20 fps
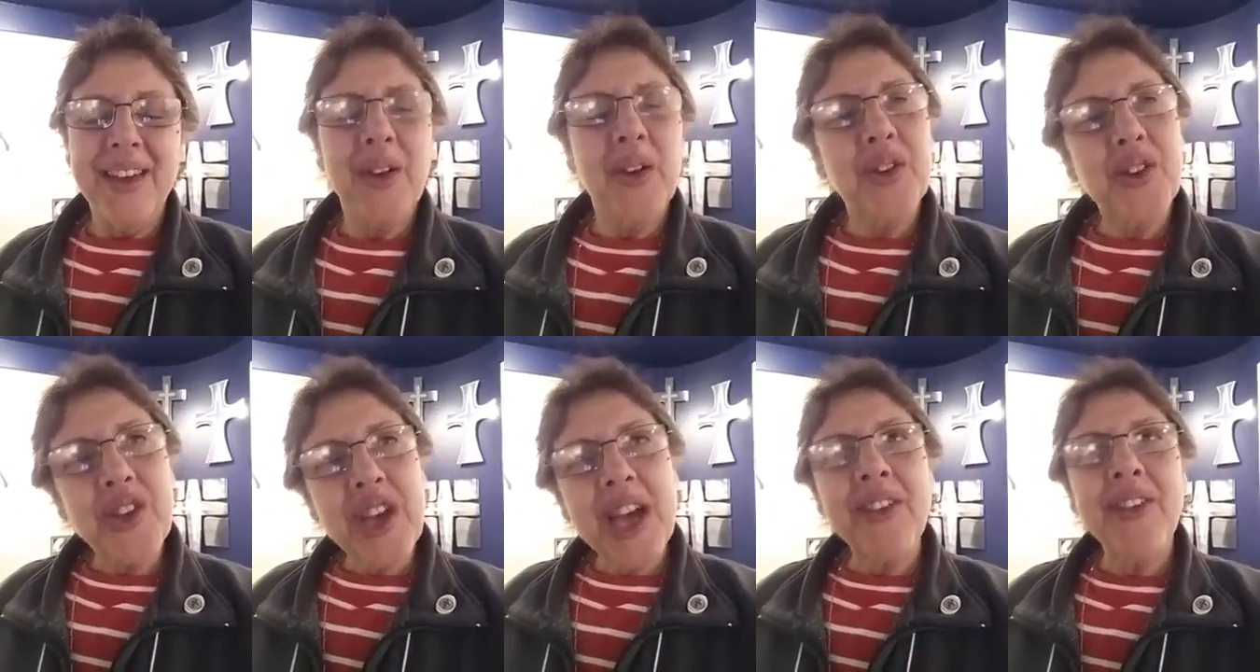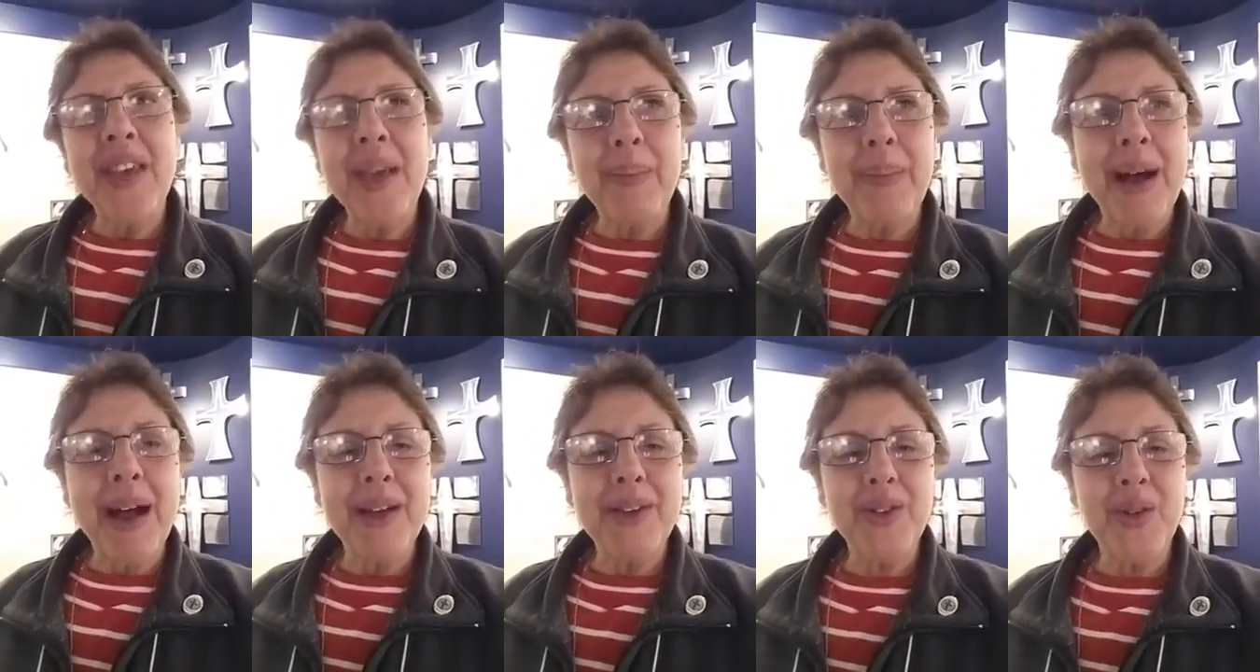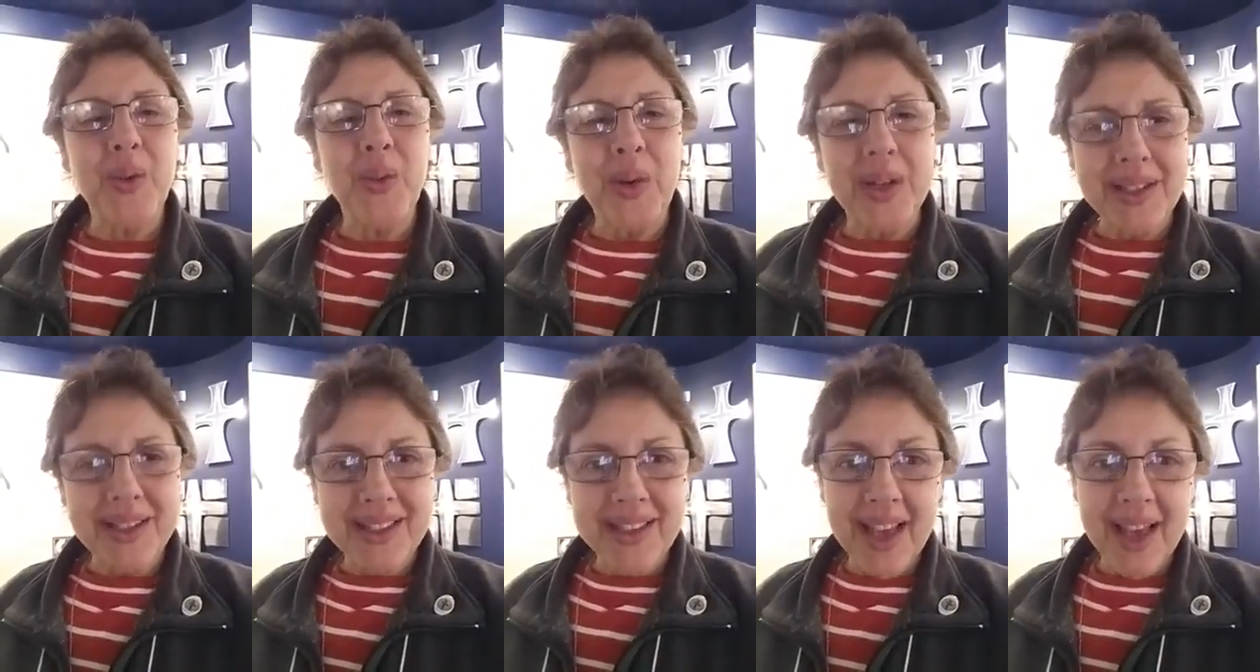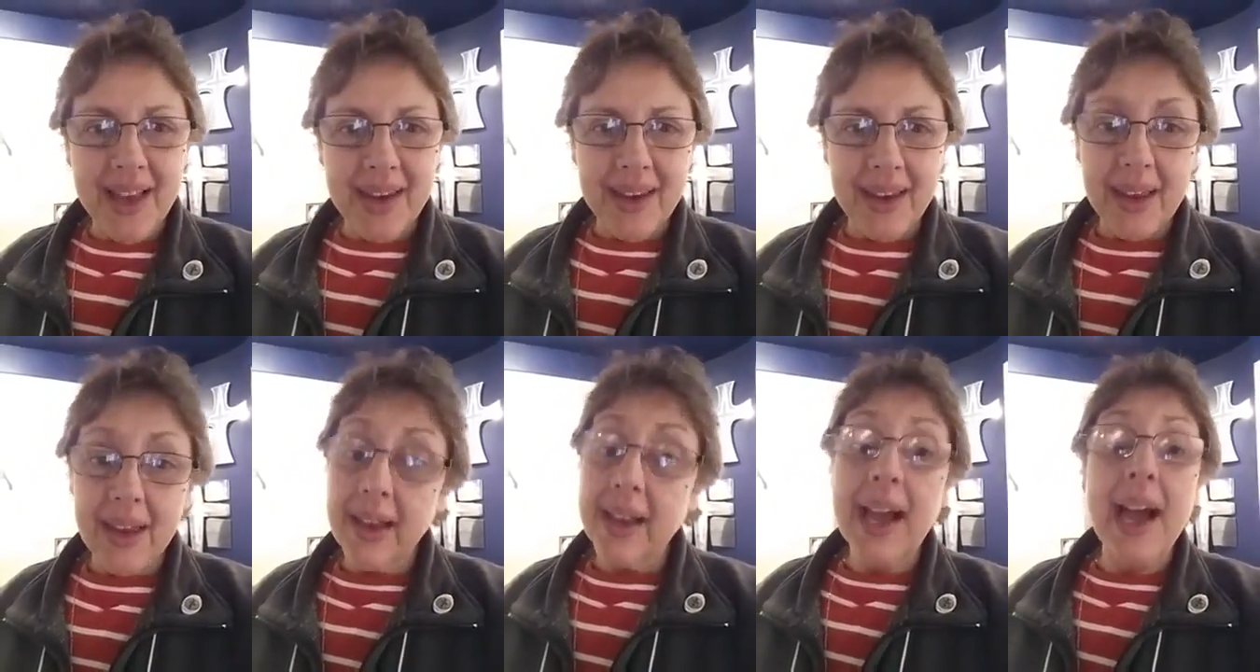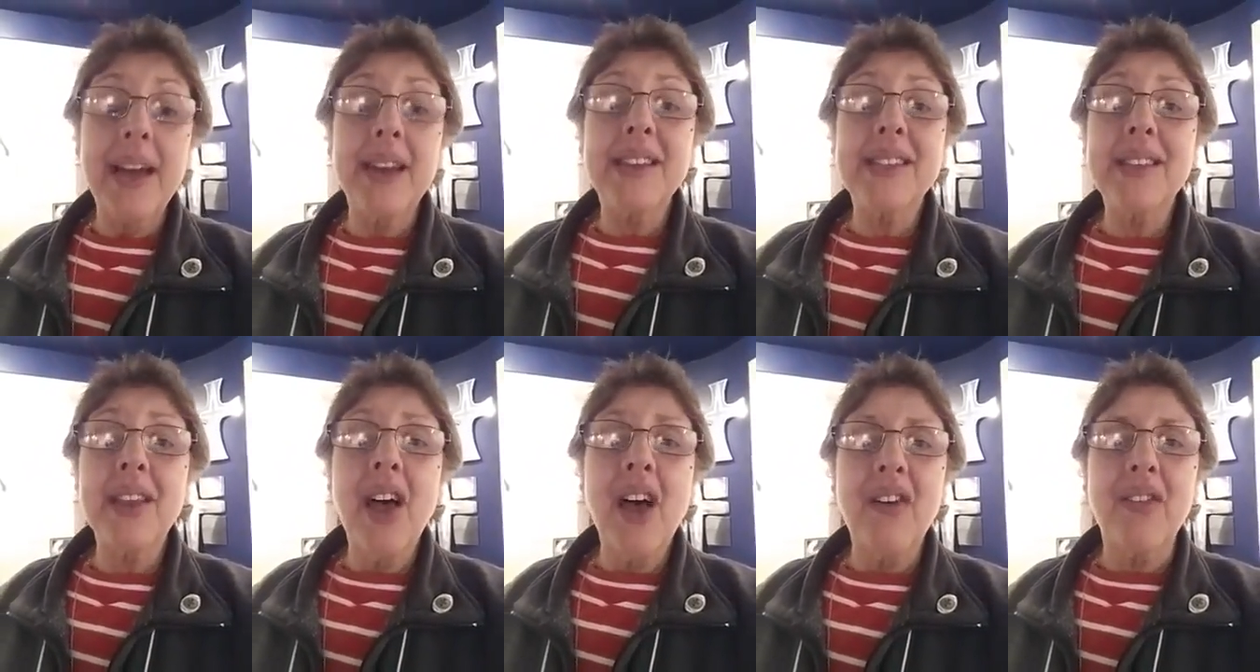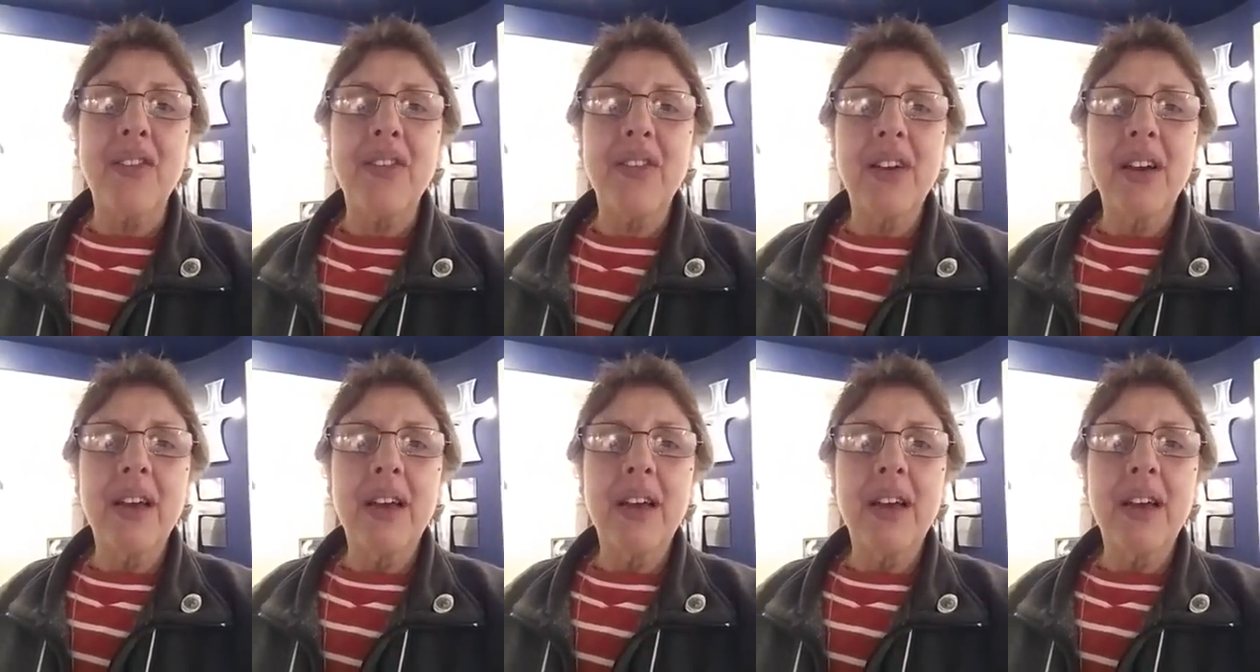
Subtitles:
You know, John the Apostle once said, God is love.